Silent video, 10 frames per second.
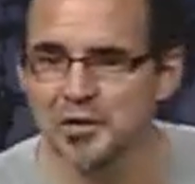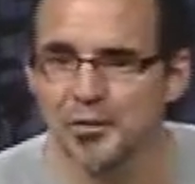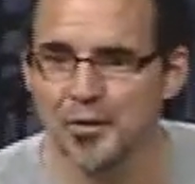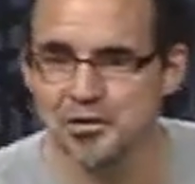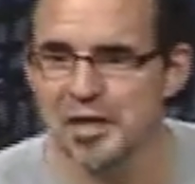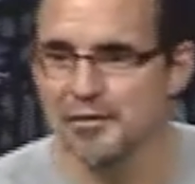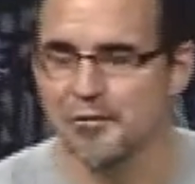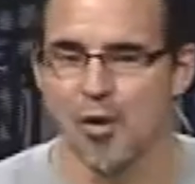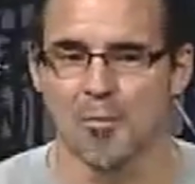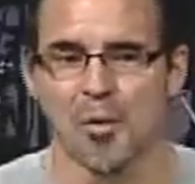is first and
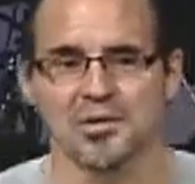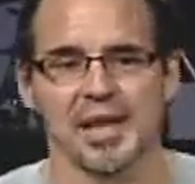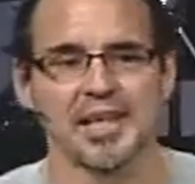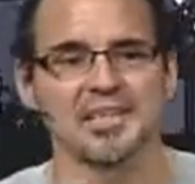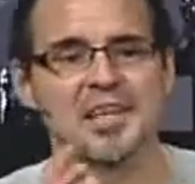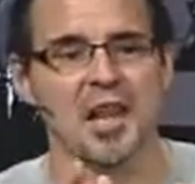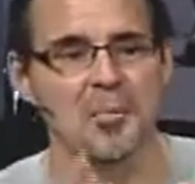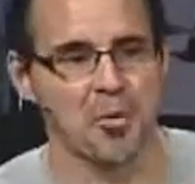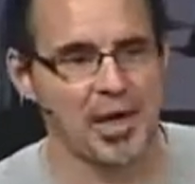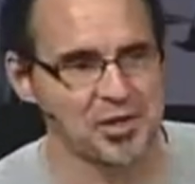foremost a
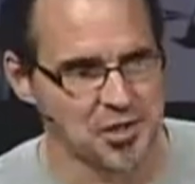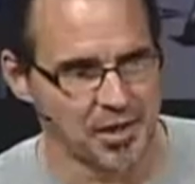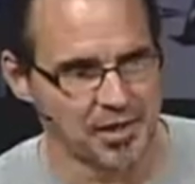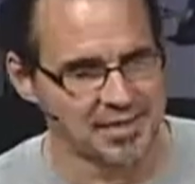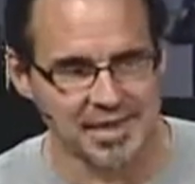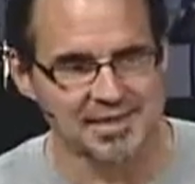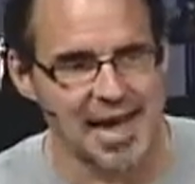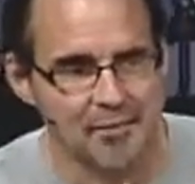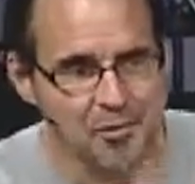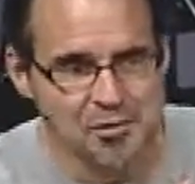celebration. It's
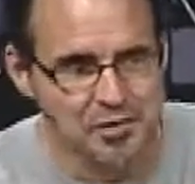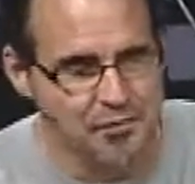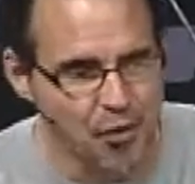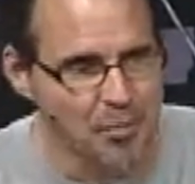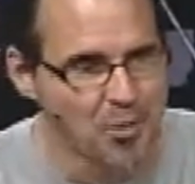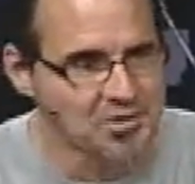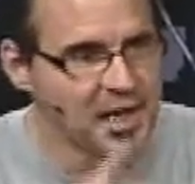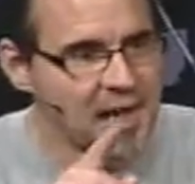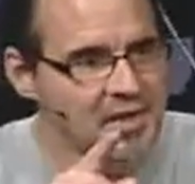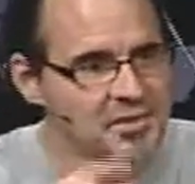not first and foremost
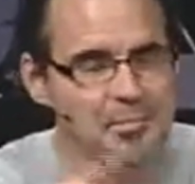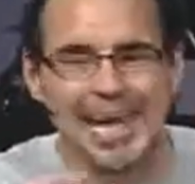some